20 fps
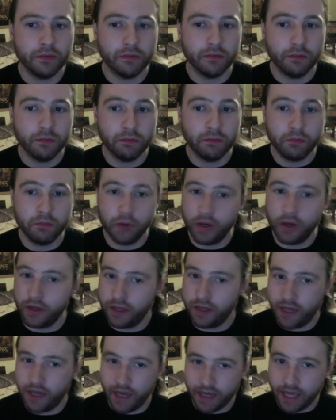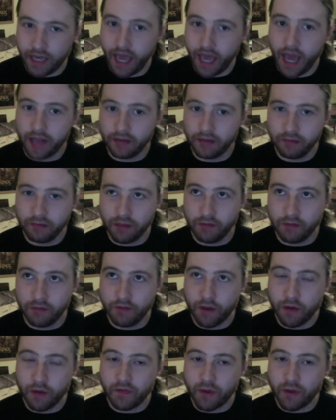but it can be
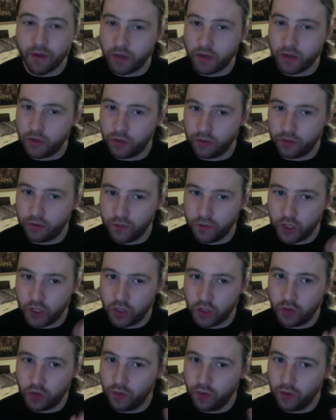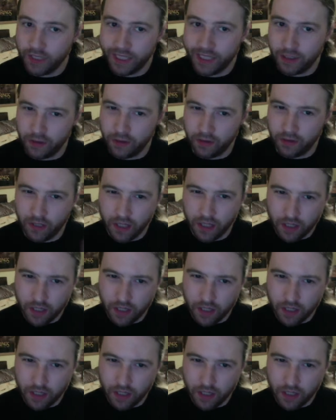very, very good for short little